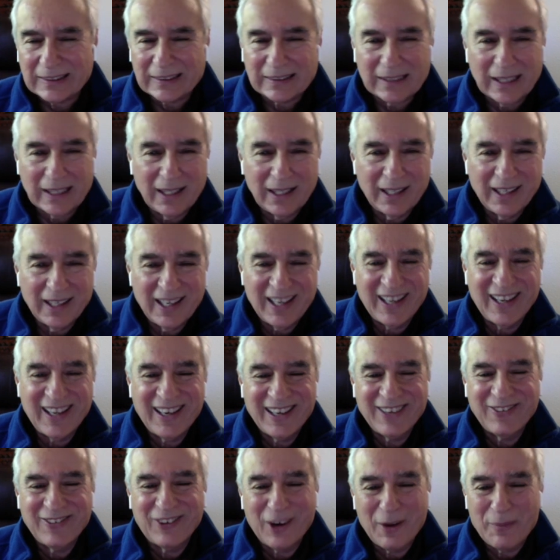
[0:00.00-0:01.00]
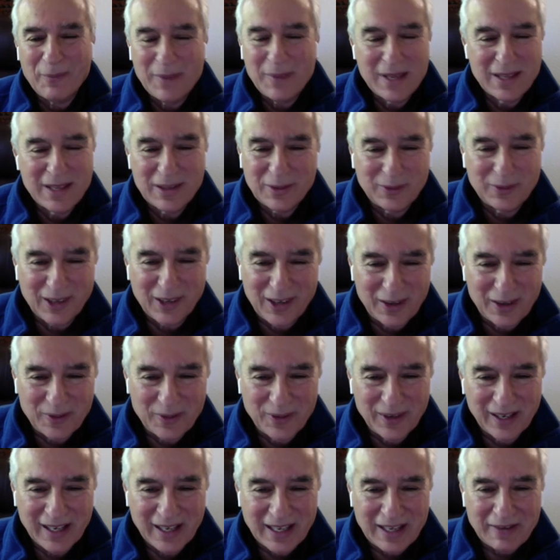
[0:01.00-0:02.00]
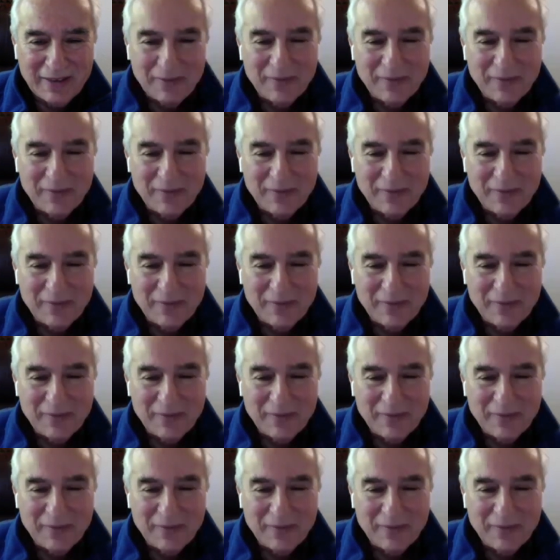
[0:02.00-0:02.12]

it rubbed me the wrong way.